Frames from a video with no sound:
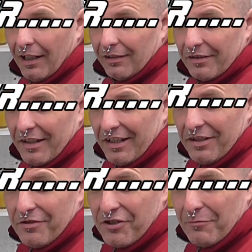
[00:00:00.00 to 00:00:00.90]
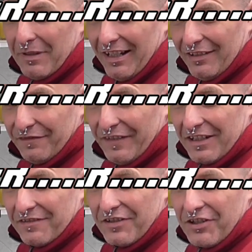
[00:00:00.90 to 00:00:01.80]
Hello there YouTube land,
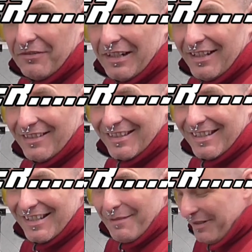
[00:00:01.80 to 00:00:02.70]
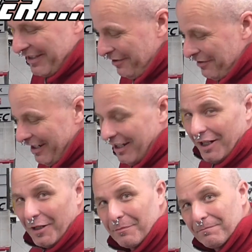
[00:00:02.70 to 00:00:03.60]
thanks for tuning in to this episode.
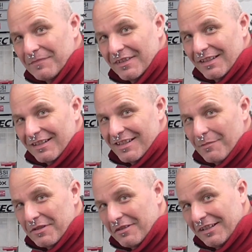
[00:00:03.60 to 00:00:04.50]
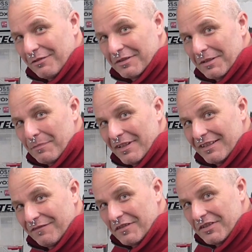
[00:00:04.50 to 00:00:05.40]
This episode is a little
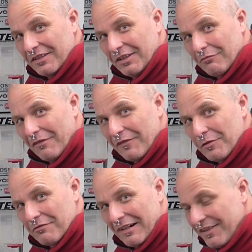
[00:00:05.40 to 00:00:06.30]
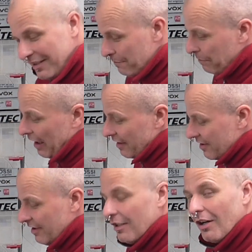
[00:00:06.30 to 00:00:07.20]
bit different, so no reviews or anything,
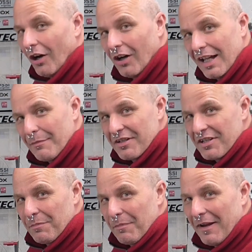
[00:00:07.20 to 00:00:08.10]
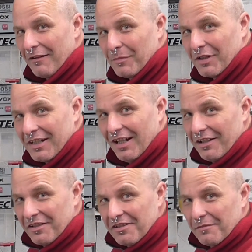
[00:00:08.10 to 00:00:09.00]
but I am actually preparing my
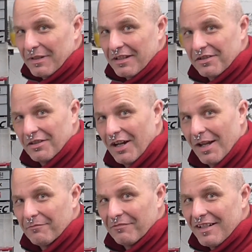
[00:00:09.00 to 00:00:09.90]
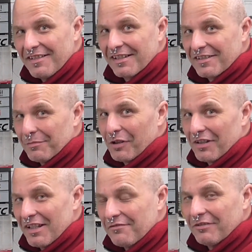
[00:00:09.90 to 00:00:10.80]
cars because I am racing
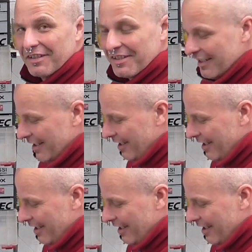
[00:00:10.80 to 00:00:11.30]
tomorrow, that's right.